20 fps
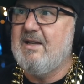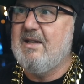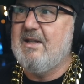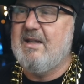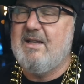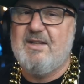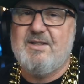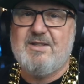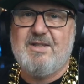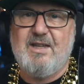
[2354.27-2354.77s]

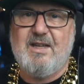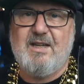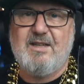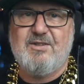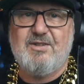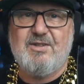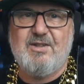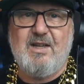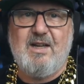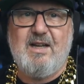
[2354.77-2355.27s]
is
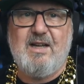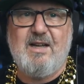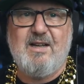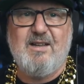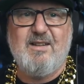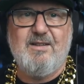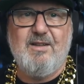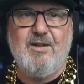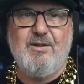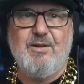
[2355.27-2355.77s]
that
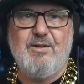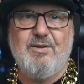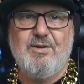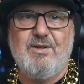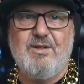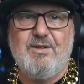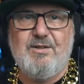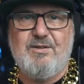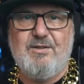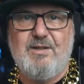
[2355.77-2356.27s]
no
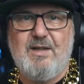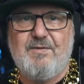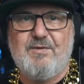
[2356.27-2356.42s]
longer you have